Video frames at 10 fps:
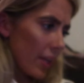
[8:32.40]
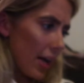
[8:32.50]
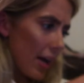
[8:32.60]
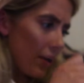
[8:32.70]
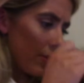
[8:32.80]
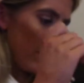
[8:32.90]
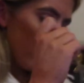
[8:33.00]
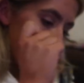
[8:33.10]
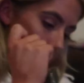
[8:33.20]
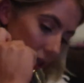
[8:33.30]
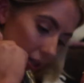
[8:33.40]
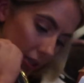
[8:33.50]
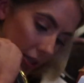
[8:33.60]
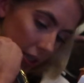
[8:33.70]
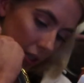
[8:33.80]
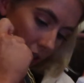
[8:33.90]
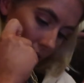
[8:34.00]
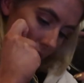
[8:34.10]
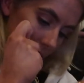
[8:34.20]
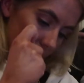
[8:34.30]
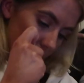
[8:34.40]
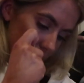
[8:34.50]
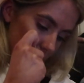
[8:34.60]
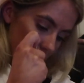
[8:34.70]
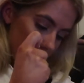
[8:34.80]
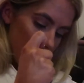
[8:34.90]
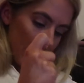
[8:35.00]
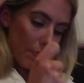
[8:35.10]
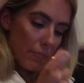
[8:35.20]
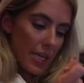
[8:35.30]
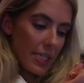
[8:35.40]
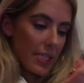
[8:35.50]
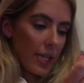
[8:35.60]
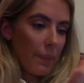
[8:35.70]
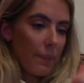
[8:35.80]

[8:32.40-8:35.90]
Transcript: how long it is. Oh, okay, it's like midi